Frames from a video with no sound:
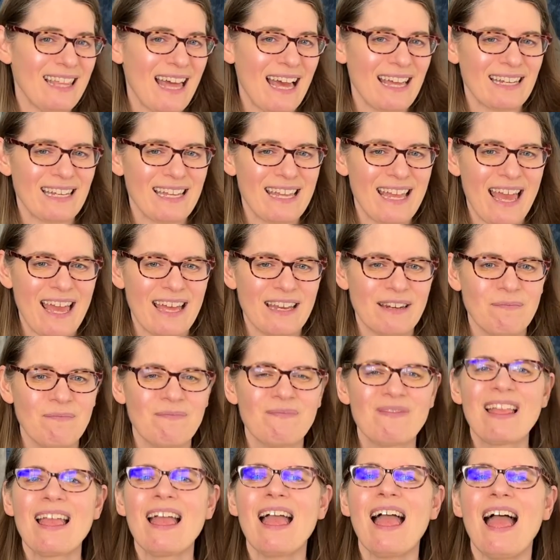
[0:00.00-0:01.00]
that
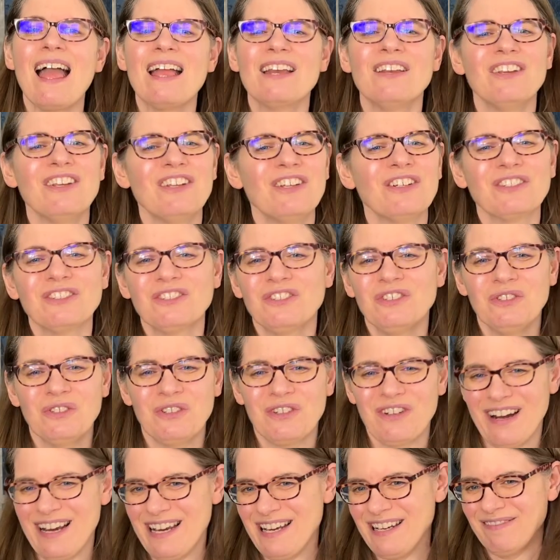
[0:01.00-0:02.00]
again, and you'll do
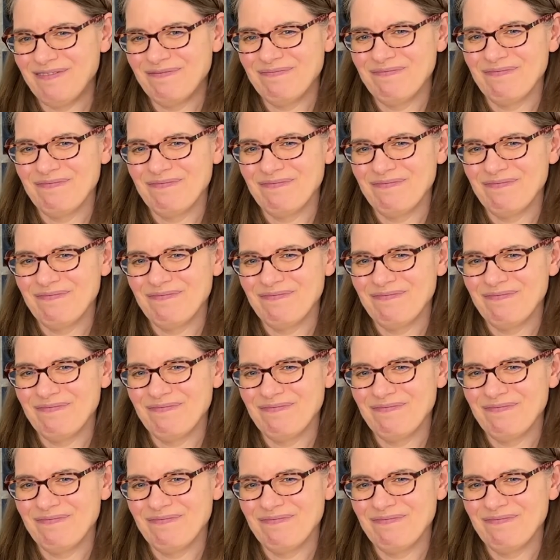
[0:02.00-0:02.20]
great.